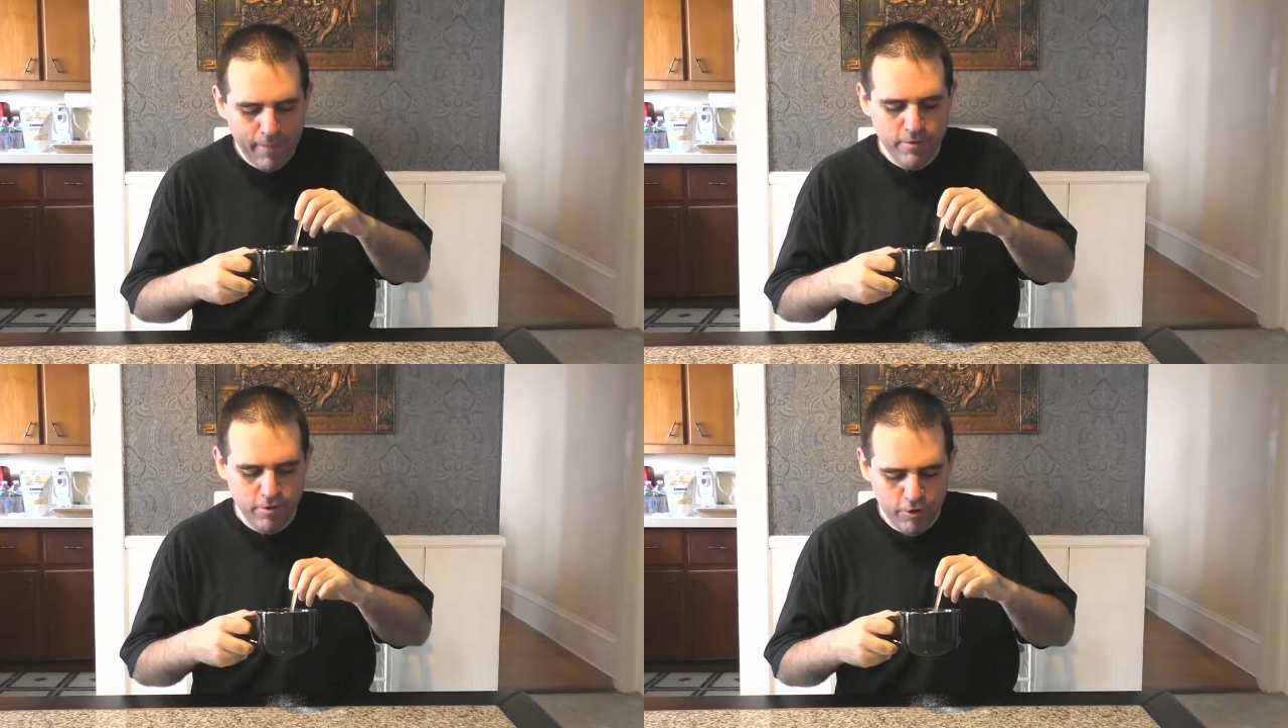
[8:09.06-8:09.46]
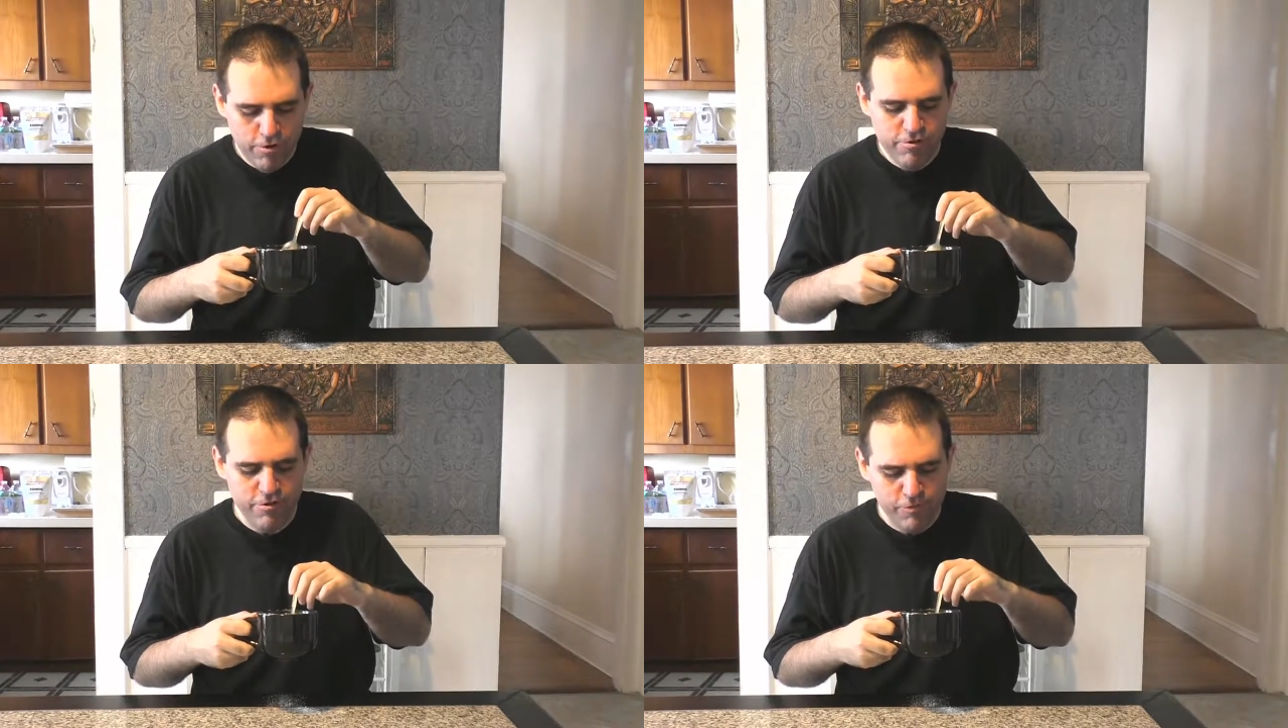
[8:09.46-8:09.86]

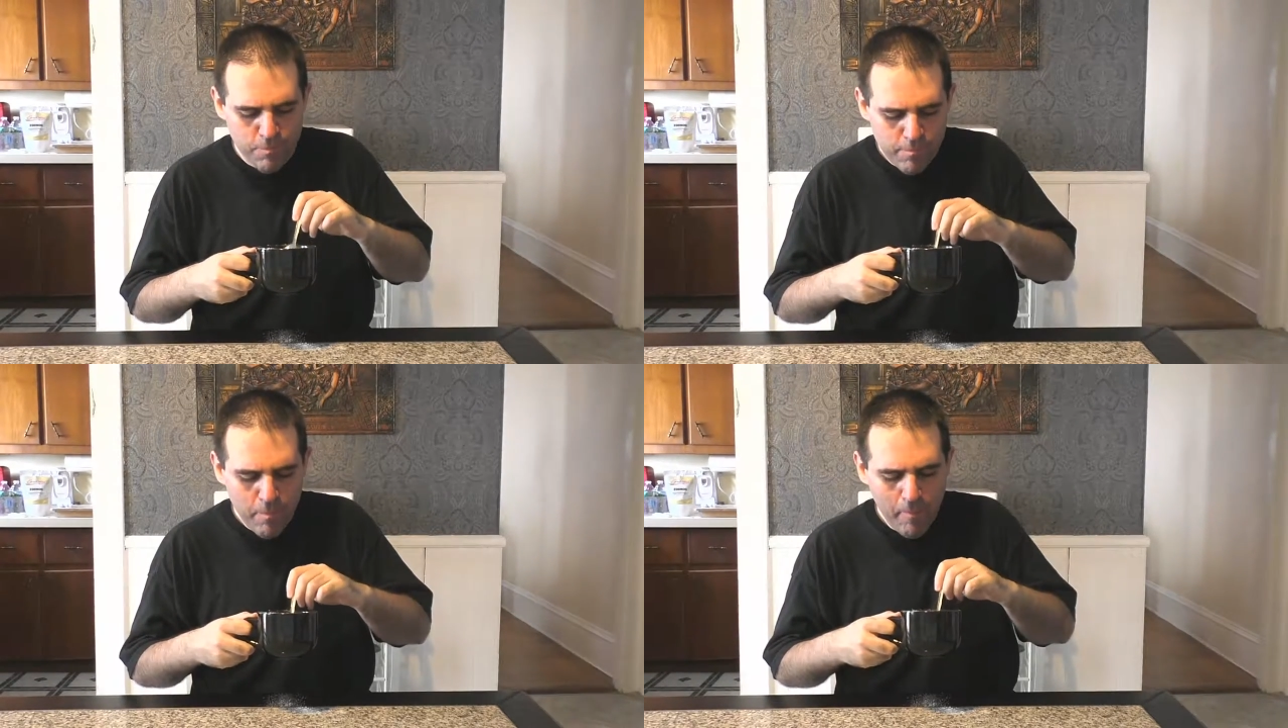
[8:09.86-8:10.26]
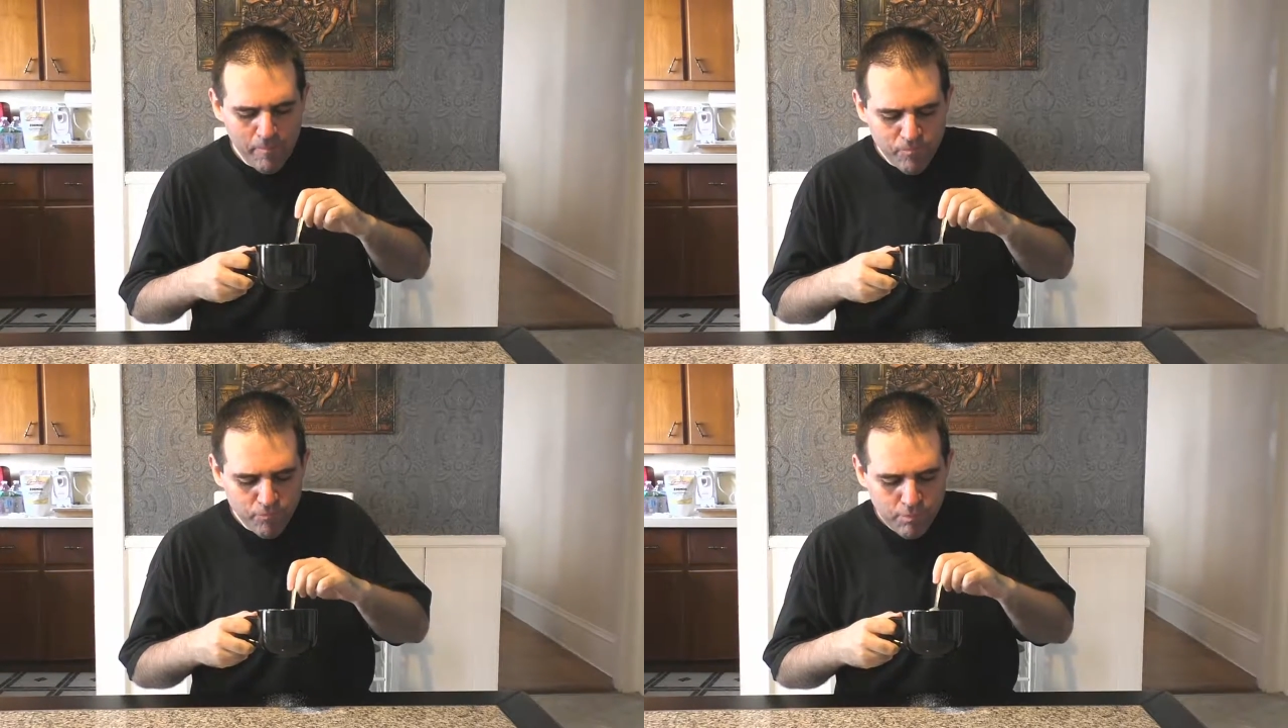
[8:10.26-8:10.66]
Delicious.
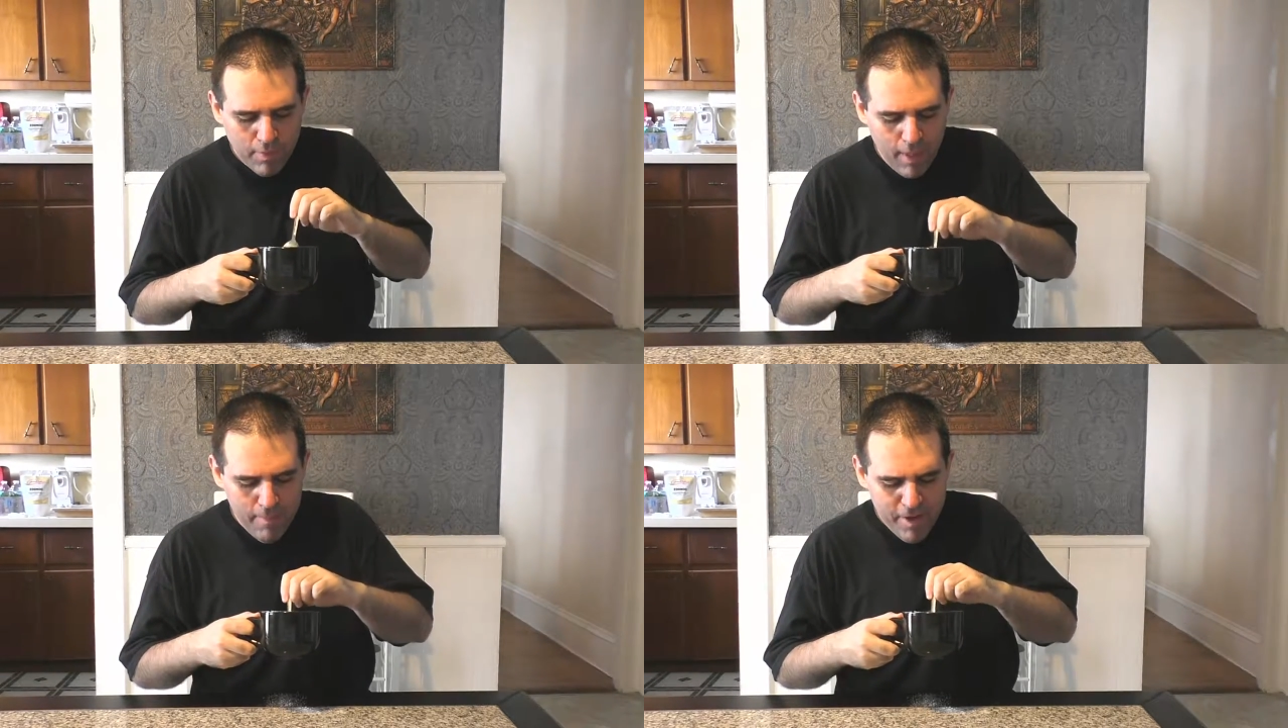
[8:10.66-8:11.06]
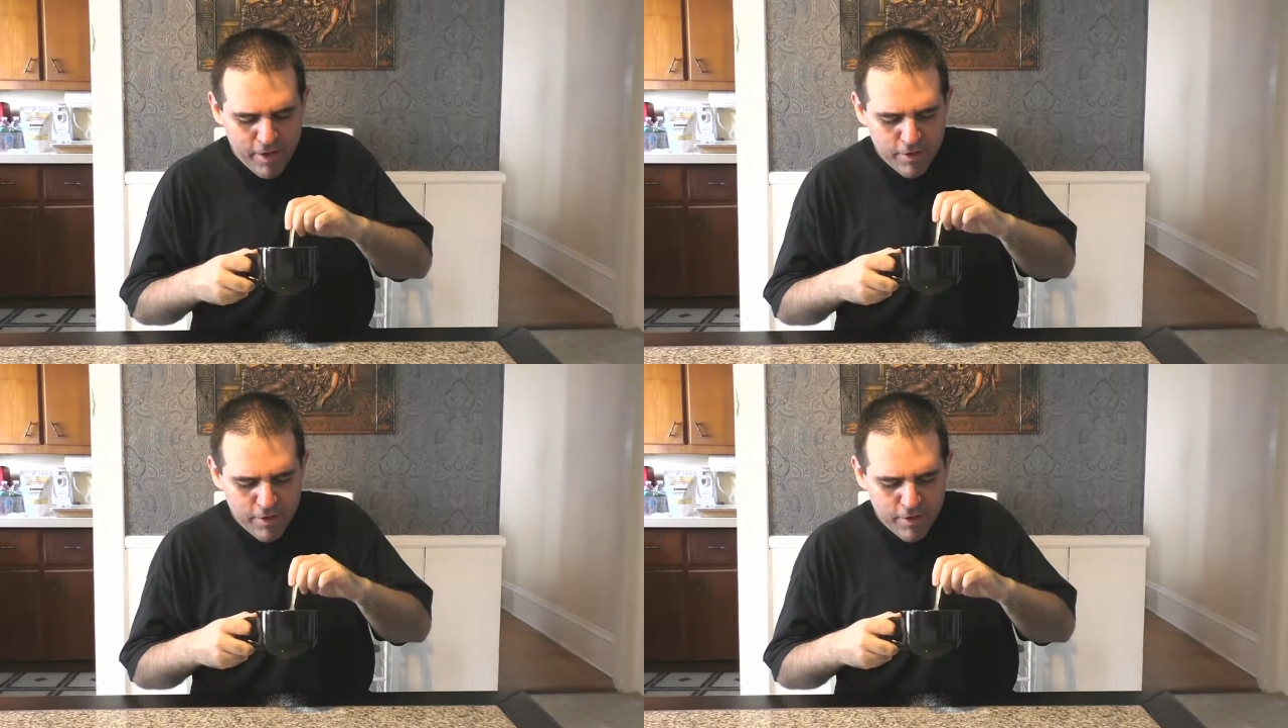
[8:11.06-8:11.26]
I may need